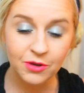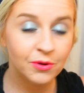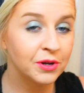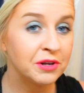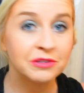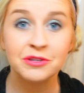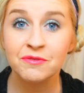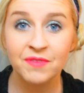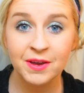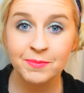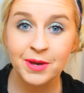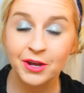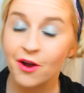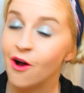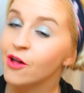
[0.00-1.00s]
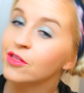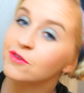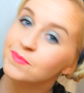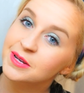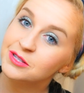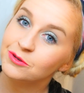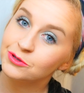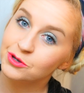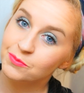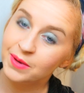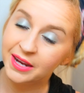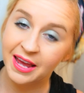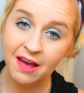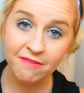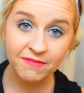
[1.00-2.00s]
You can also find me on all of my social
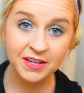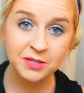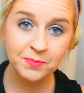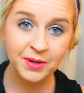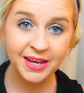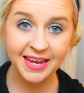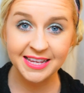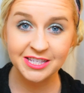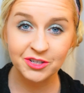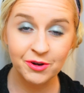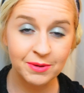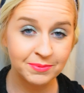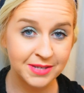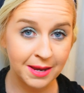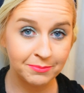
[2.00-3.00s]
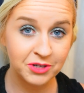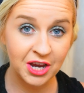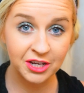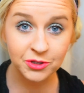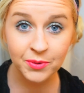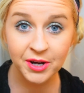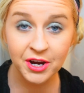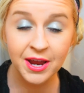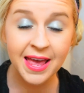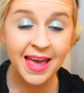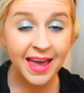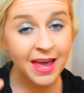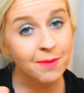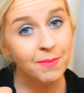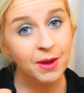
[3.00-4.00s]
media, Facebook, Instagram, Snapchat, Twitter,
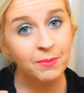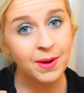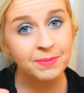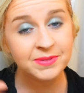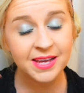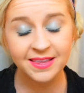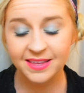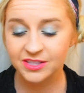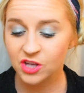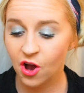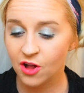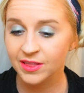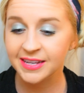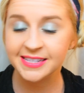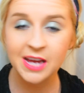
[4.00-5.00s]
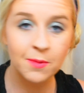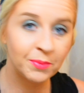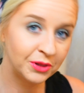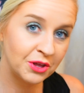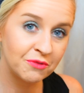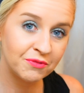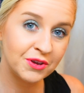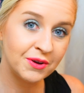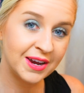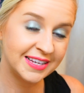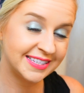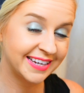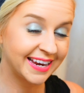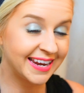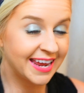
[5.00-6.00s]
and my website. That's all linked down below for you
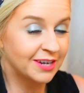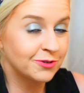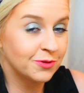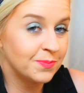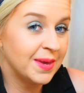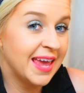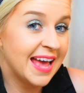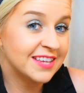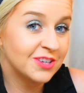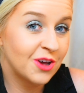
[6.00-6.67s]
guys to connect with me as